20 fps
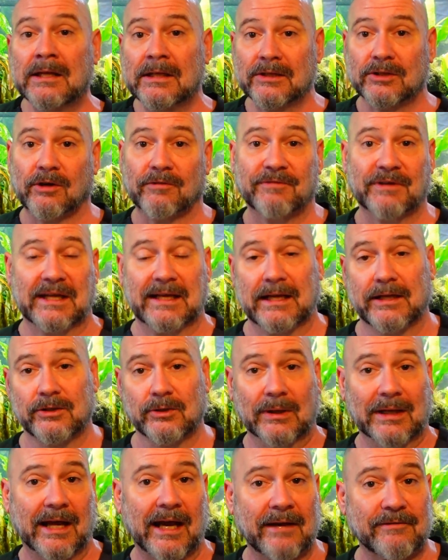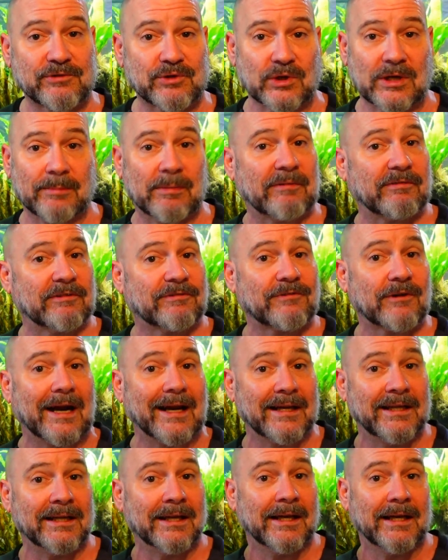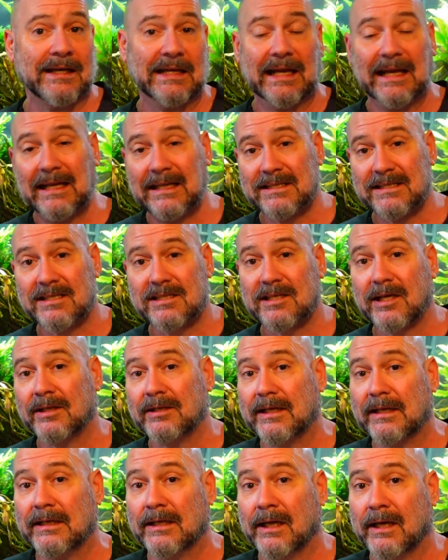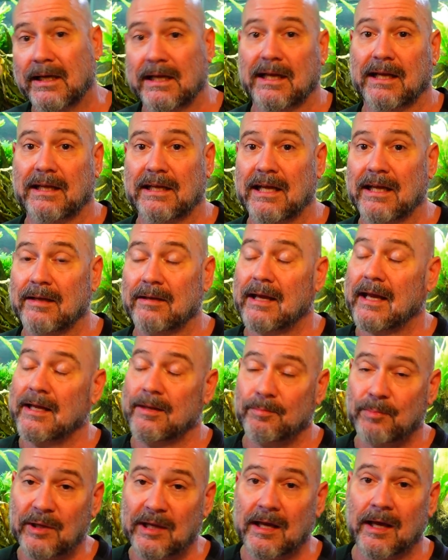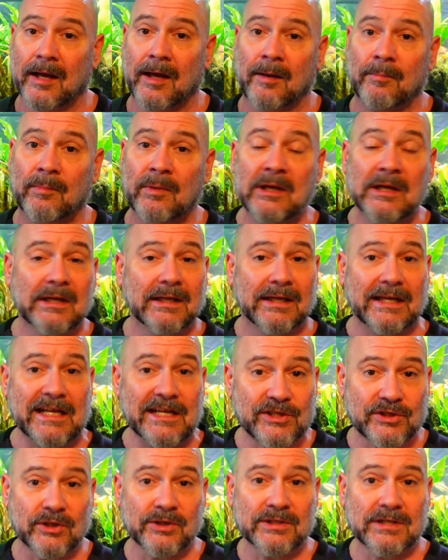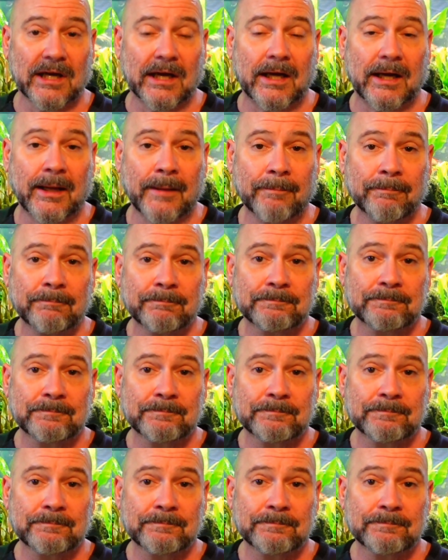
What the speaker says: Don't forget, I do a live stream every Friday night and Sunday night at 8 p.m. Eastern time.